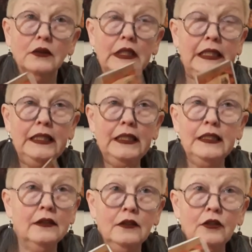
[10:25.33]

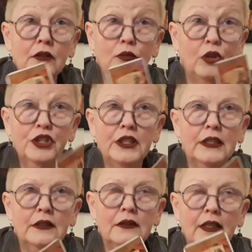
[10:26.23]
cleaning to the
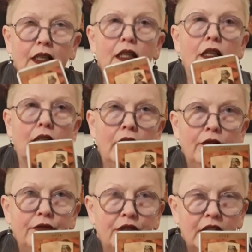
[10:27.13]
washing,
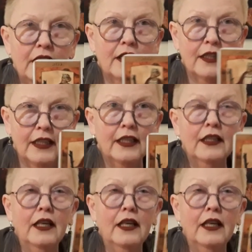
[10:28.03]
everything.